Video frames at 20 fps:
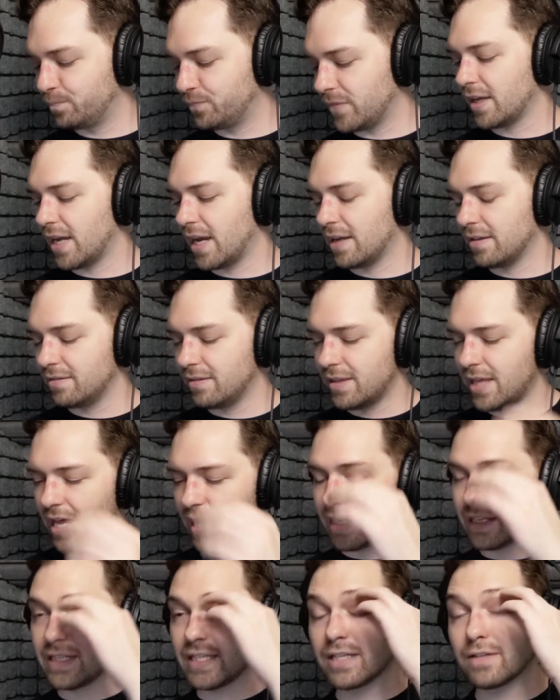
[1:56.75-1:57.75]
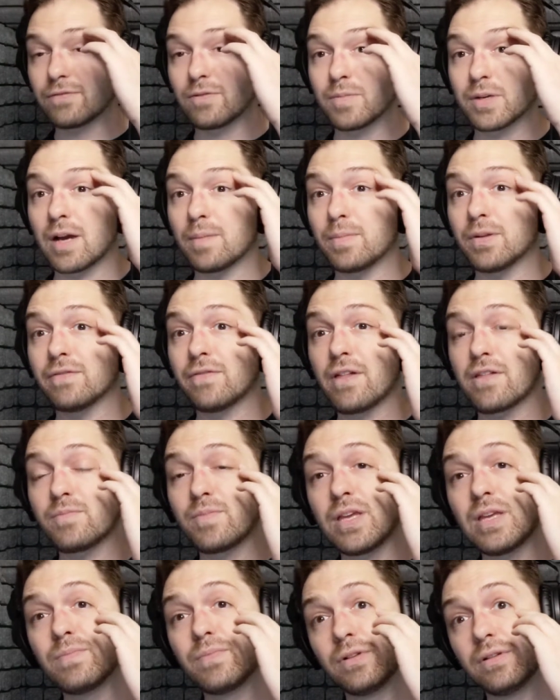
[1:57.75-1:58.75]
I got that idea from a couple of other
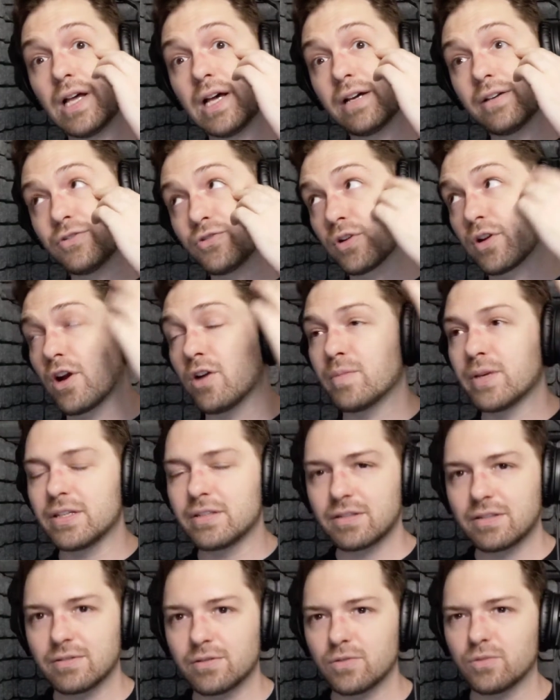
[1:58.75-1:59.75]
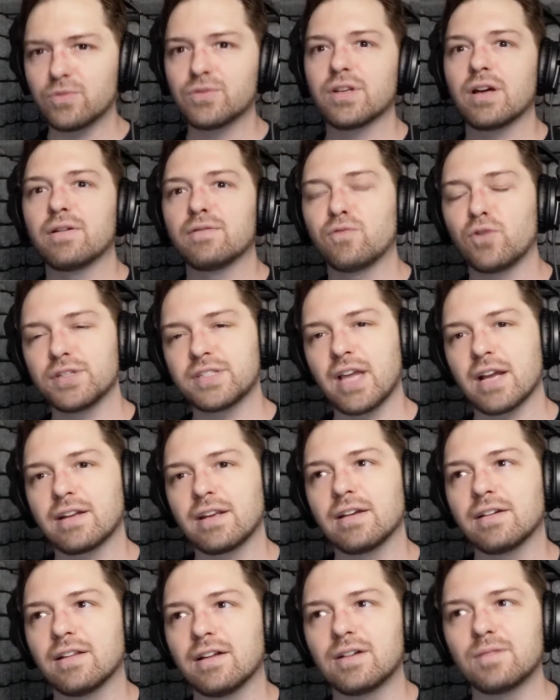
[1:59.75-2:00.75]
people, Dracomies, who's on Voice
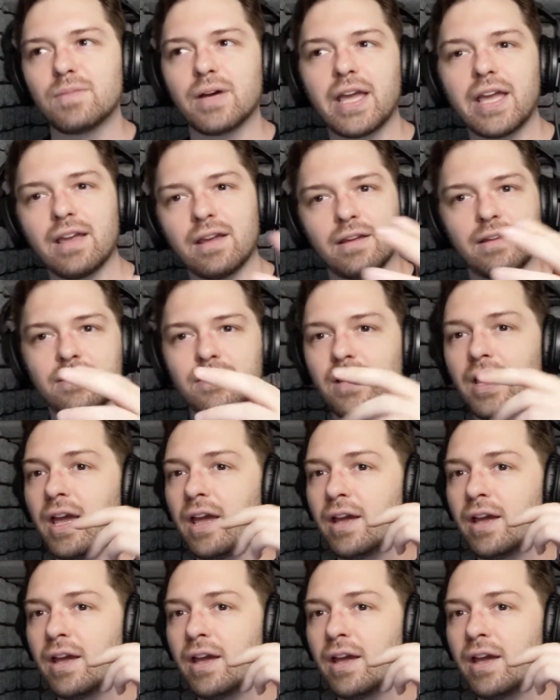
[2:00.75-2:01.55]
Acting Club, and